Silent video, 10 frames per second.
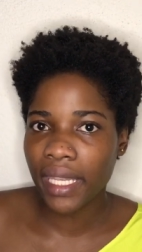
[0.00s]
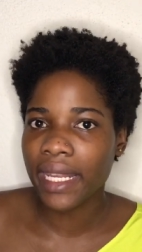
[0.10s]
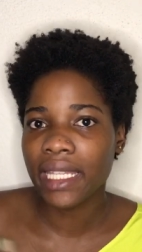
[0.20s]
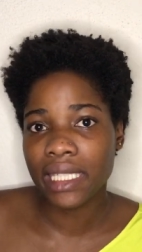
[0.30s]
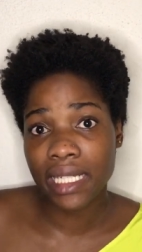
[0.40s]
I
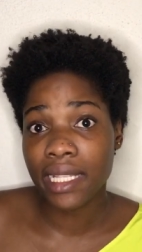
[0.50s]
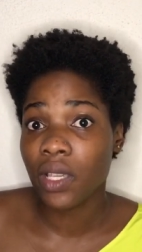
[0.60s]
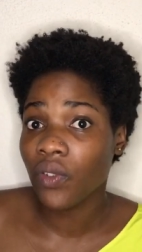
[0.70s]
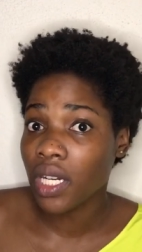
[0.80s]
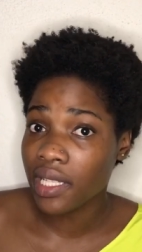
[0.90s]
think that's a
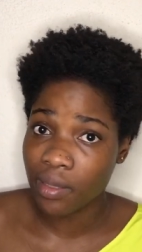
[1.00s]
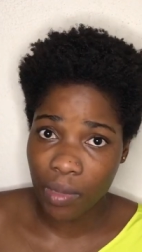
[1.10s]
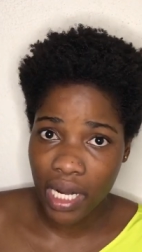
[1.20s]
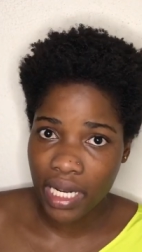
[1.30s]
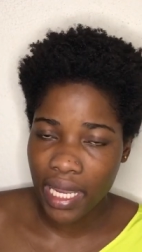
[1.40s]
very
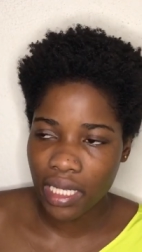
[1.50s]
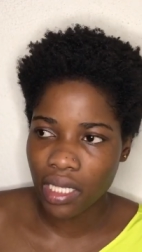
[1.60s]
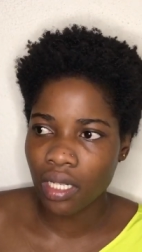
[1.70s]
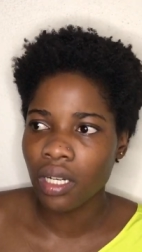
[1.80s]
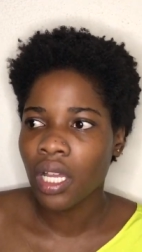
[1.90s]
smart
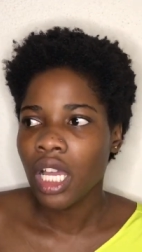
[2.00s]
idea.